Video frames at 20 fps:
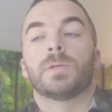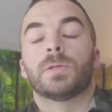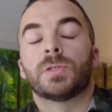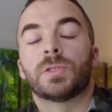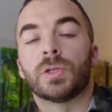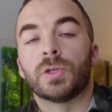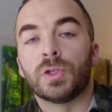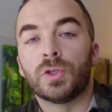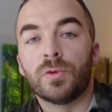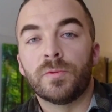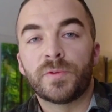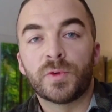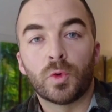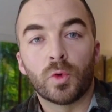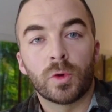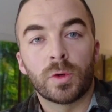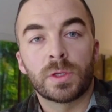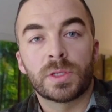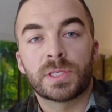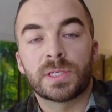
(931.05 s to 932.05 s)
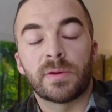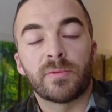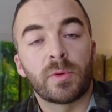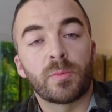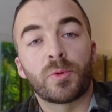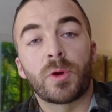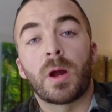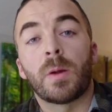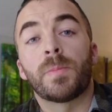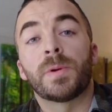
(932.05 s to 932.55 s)
So you've toured several
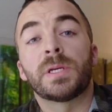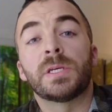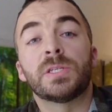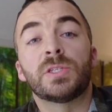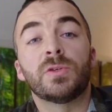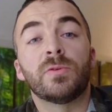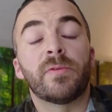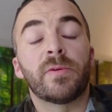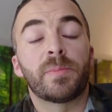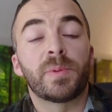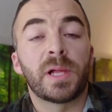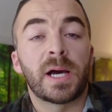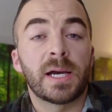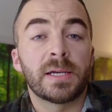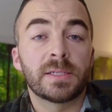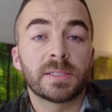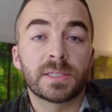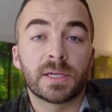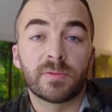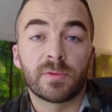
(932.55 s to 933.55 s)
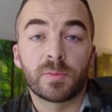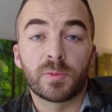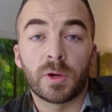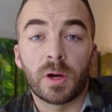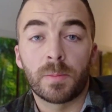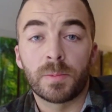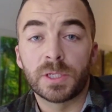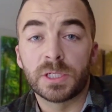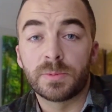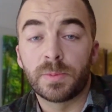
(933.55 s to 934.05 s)
properties, you've applied to several
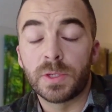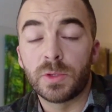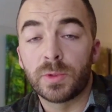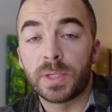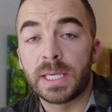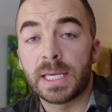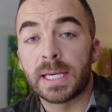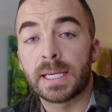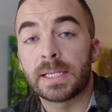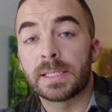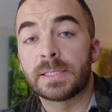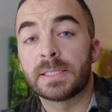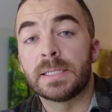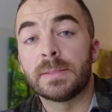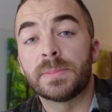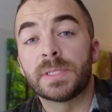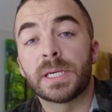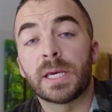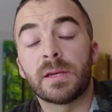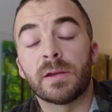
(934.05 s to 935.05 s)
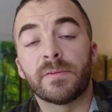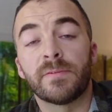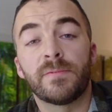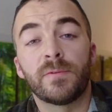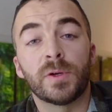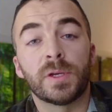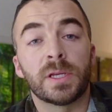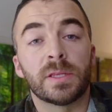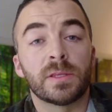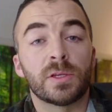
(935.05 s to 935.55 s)
properties, but you can't seem to get your
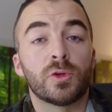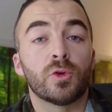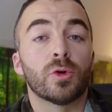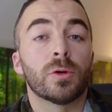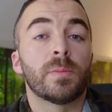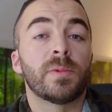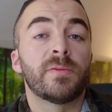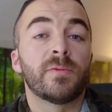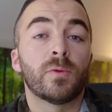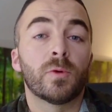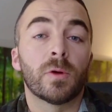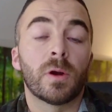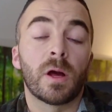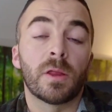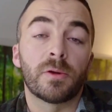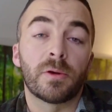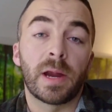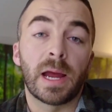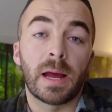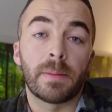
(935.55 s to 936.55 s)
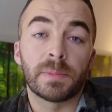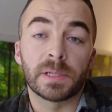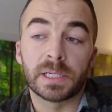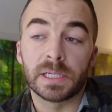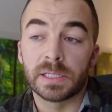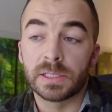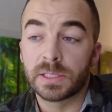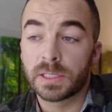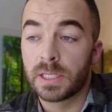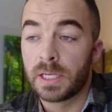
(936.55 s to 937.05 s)
foot in the door before other
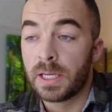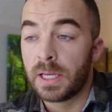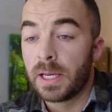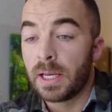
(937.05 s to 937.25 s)
applicants.